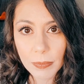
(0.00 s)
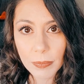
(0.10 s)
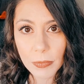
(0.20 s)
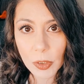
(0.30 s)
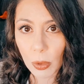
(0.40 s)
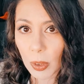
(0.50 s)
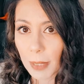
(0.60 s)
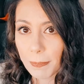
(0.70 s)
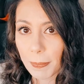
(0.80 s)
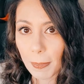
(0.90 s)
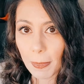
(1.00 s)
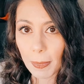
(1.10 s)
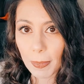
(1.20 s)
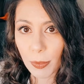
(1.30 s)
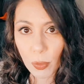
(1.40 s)
So
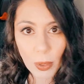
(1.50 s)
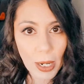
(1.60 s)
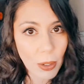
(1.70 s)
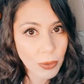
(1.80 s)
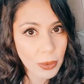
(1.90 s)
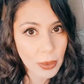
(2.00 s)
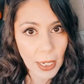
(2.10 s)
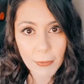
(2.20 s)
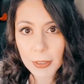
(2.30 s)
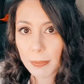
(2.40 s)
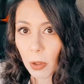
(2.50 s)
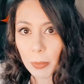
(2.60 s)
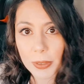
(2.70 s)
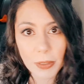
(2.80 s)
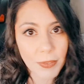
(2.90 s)
throughout every
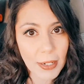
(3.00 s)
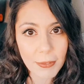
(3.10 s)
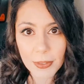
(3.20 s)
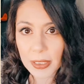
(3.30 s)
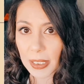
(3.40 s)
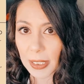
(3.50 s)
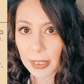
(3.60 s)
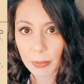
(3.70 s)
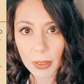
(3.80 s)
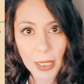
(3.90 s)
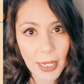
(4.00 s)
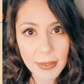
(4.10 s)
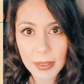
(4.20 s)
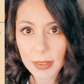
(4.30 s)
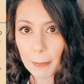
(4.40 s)
moment of every day, we're
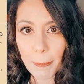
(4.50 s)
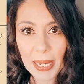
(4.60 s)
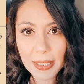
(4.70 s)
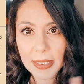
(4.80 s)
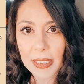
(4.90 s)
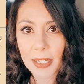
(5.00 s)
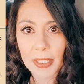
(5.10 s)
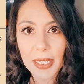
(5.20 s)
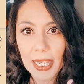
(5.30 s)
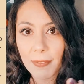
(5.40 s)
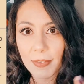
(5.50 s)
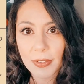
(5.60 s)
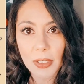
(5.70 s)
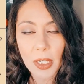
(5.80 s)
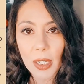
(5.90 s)
constantly painting on the
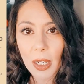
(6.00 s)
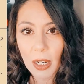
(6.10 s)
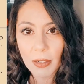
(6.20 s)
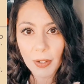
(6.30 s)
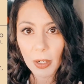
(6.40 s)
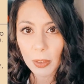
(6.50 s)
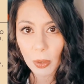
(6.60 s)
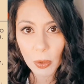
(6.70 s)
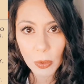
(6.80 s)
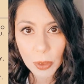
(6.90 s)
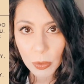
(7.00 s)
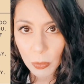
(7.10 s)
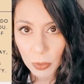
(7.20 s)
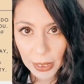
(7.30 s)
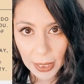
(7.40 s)
canvas of our own
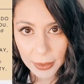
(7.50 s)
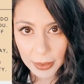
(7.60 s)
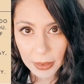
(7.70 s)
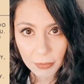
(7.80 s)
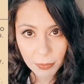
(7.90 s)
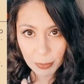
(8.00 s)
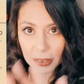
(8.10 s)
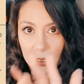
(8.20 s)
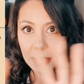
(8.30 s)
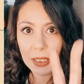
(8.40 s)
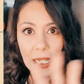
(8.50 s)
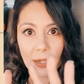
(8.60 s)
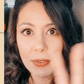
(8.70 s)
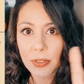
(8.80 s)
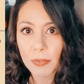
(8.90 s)
reality, painting on the
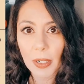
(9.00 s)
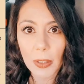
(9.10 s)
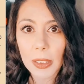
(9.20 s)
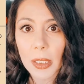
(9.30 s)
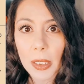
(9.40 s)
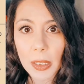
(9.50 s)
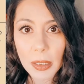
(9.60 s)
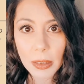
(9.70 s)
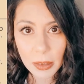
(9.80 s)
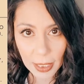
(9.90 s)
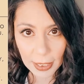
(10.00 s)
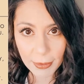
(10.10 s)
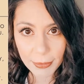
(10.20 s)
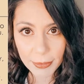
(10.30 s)
canvas of our life,